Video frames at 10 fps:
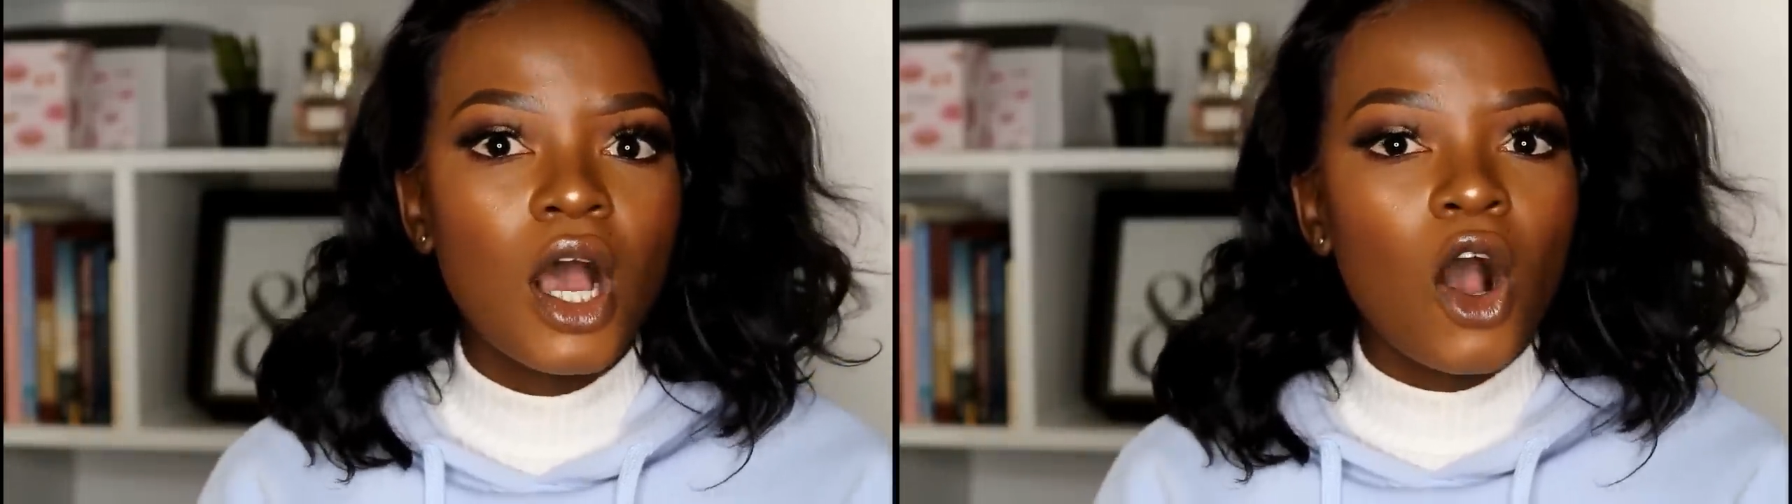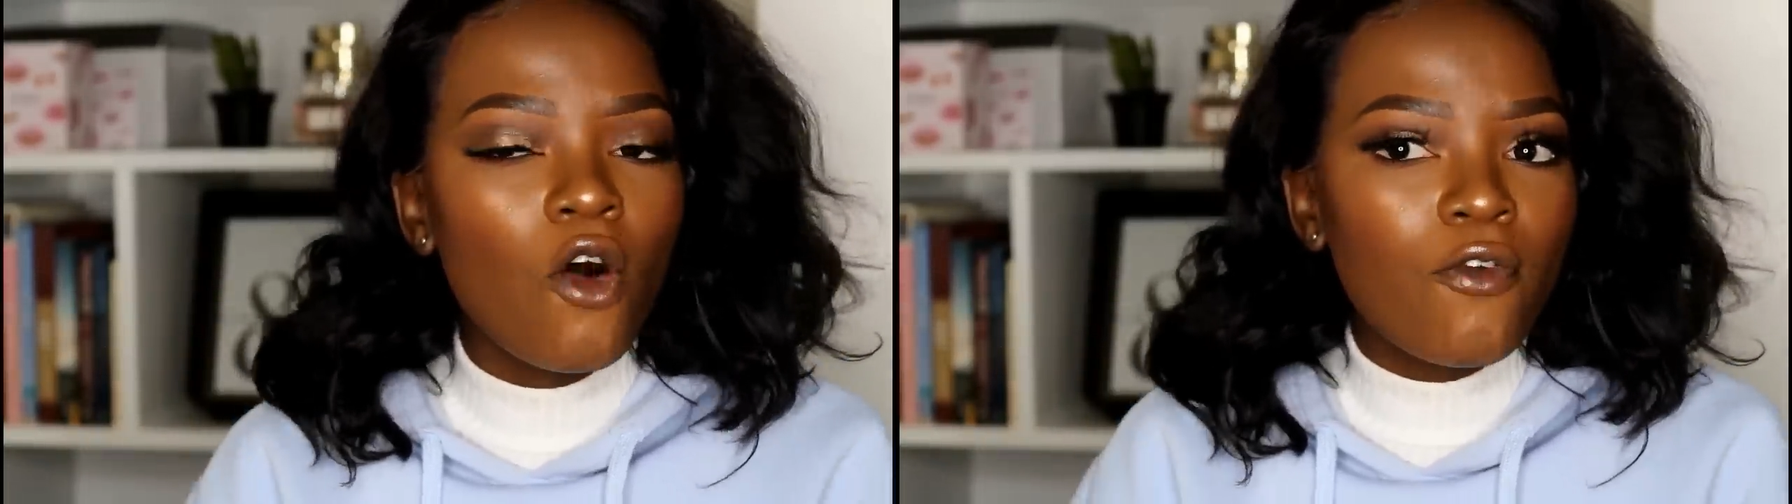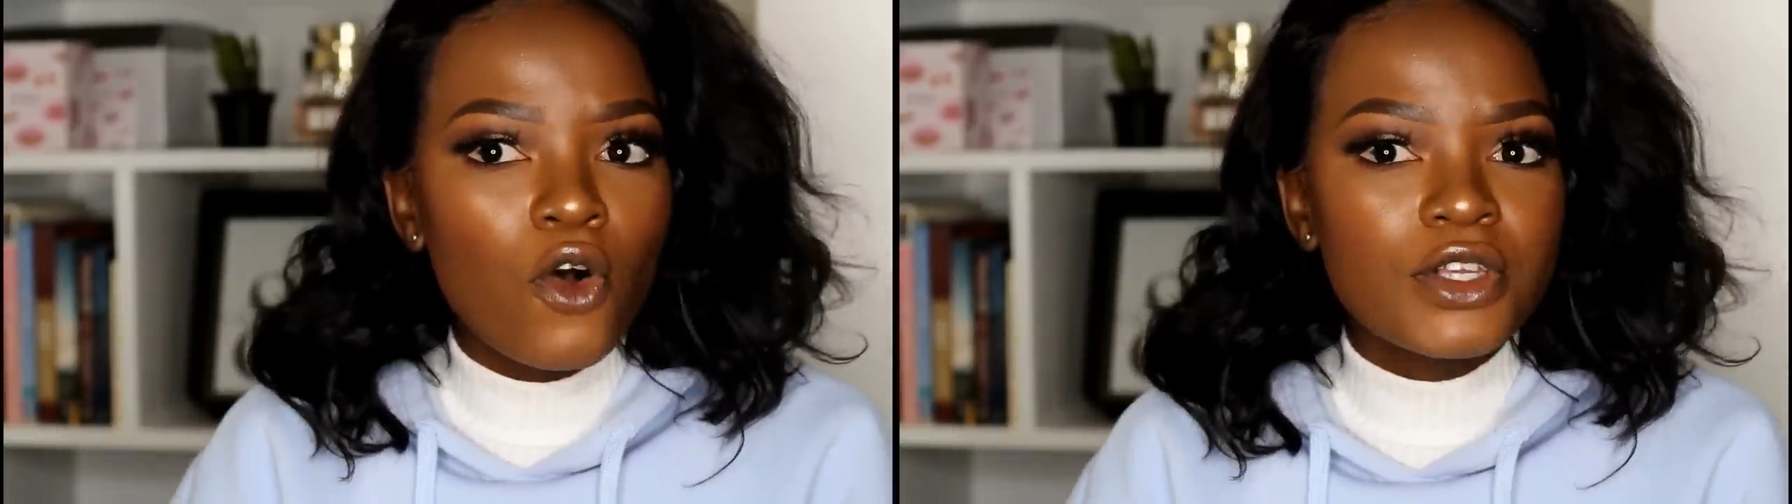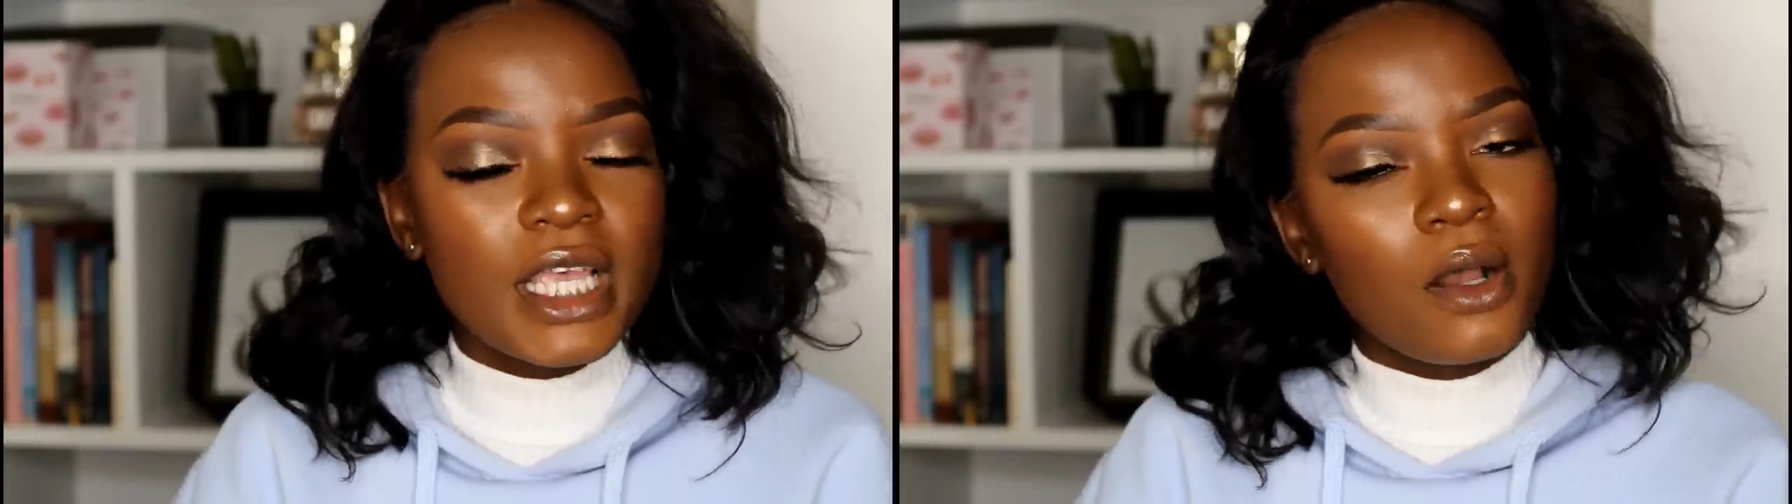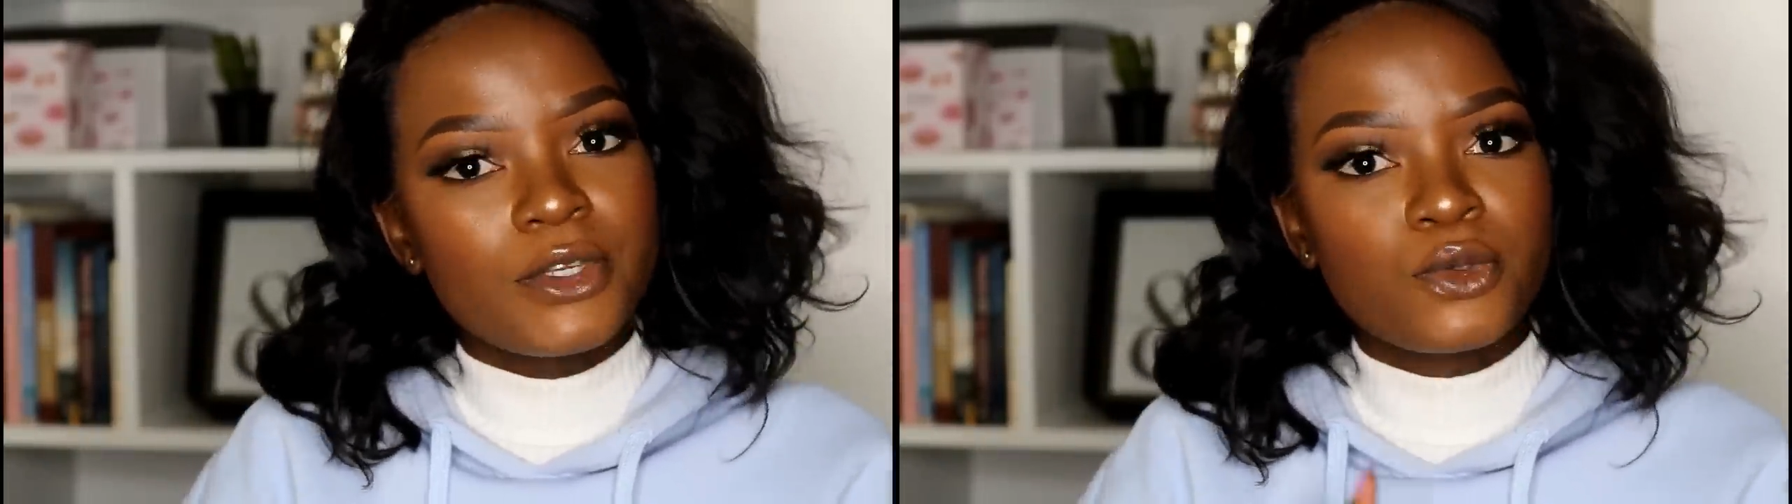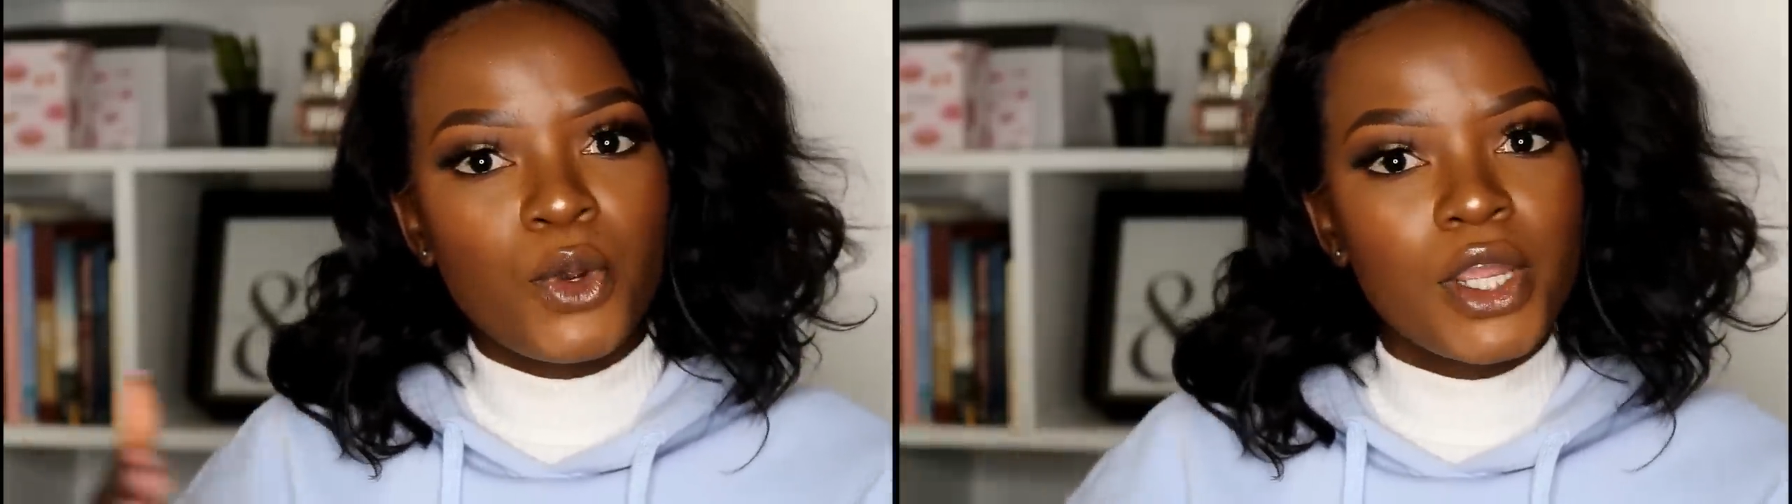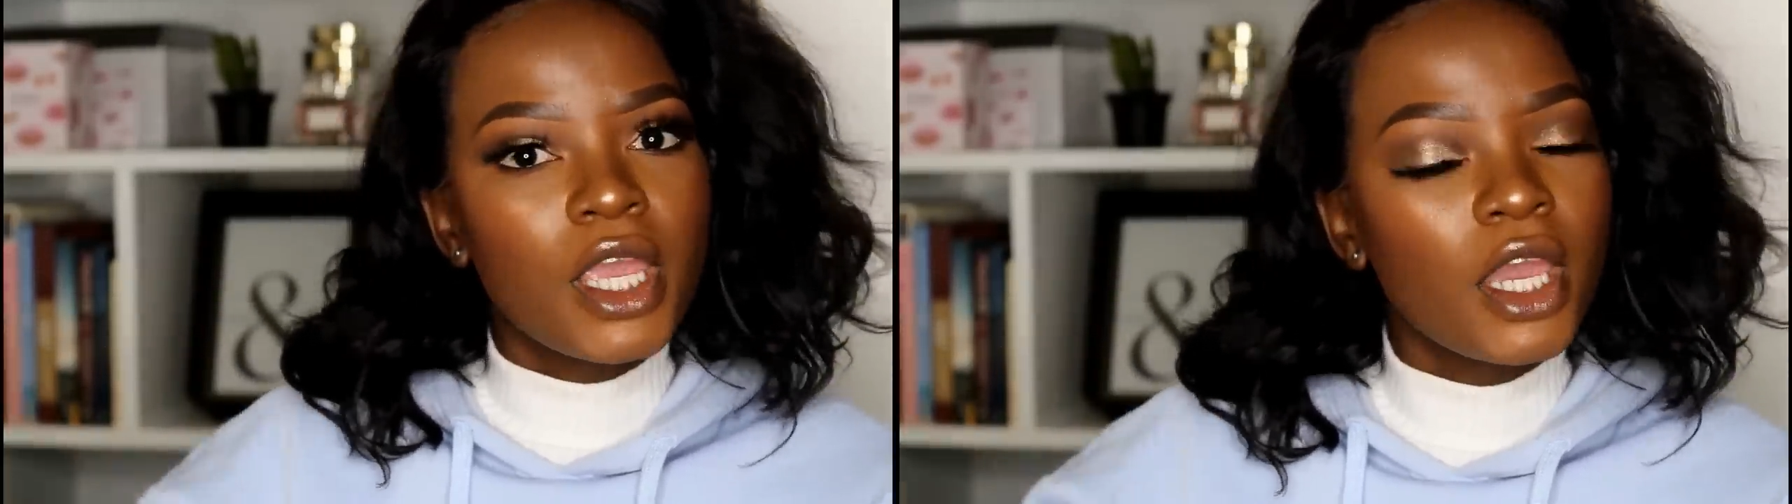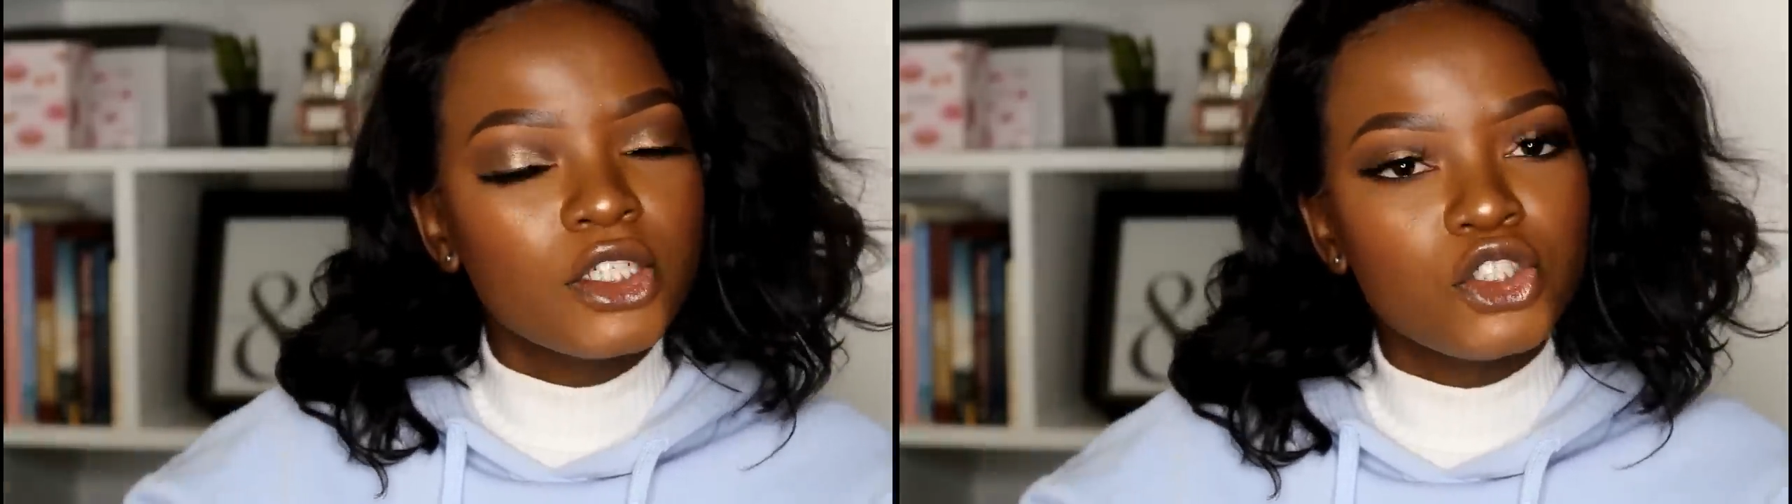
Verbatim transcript: of course I was working